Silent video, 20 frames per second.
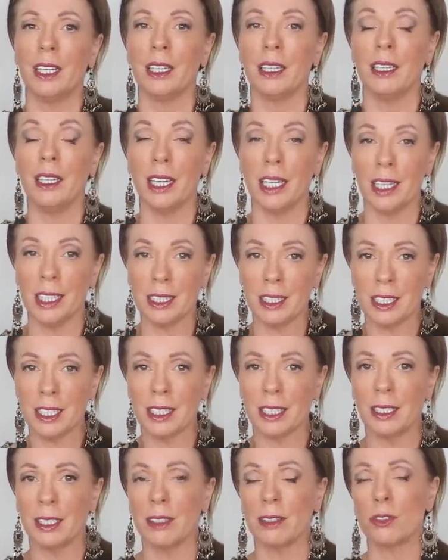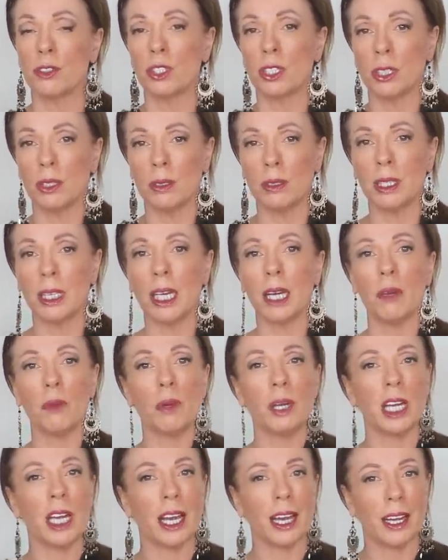Yet, truly,
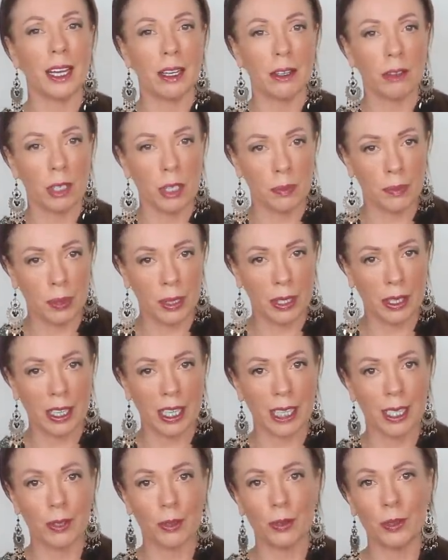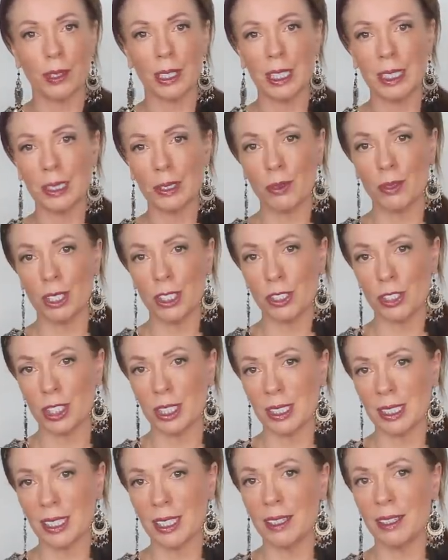we are applying all these
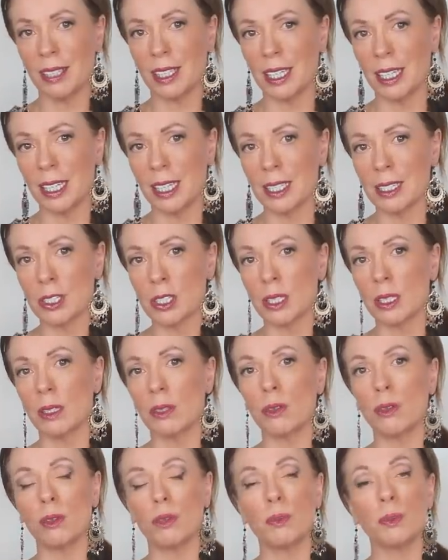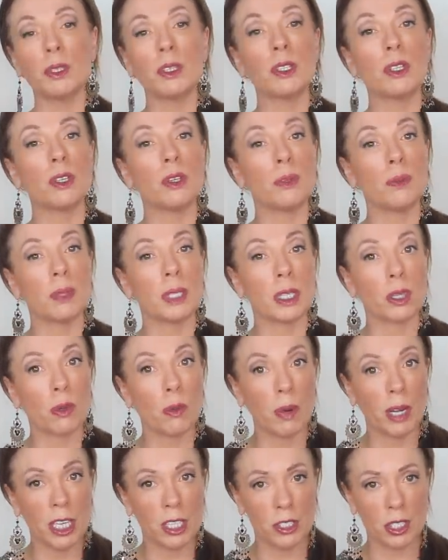questions and thinking to the normal human
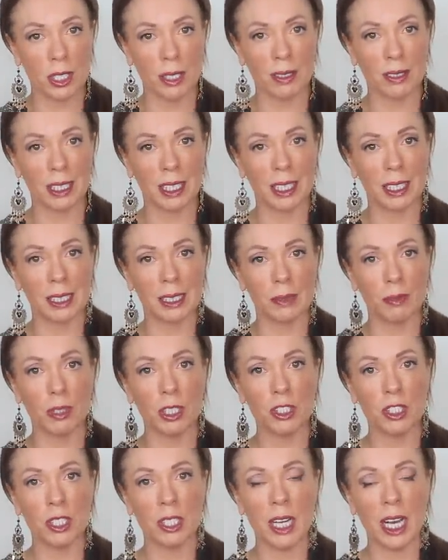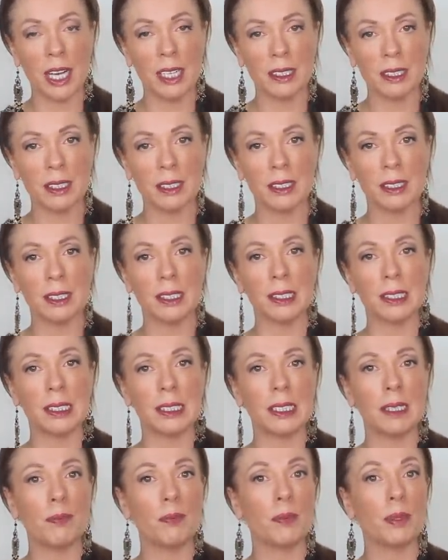equation of things, which narcissists
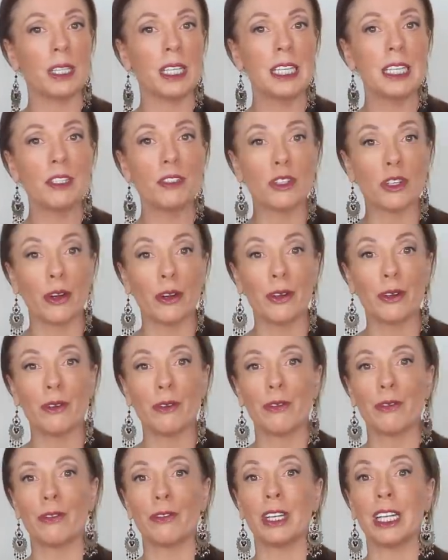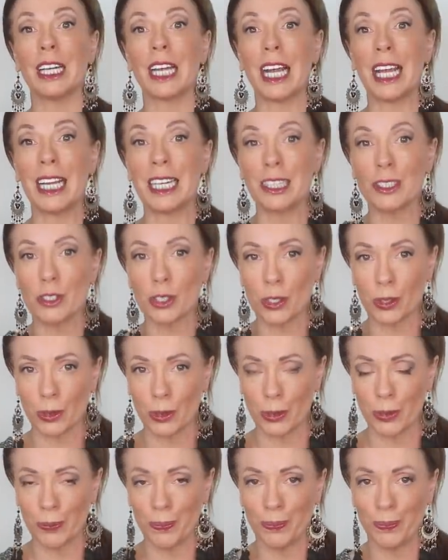simply don't fit
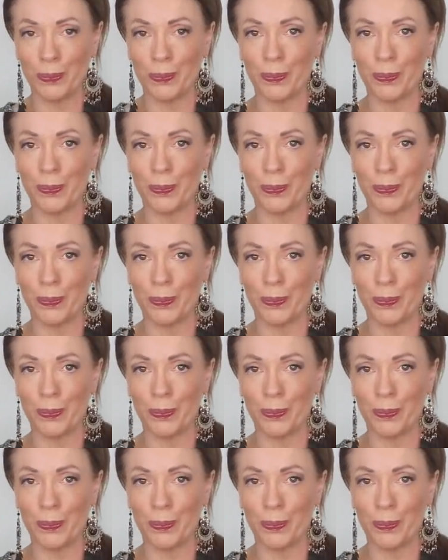into.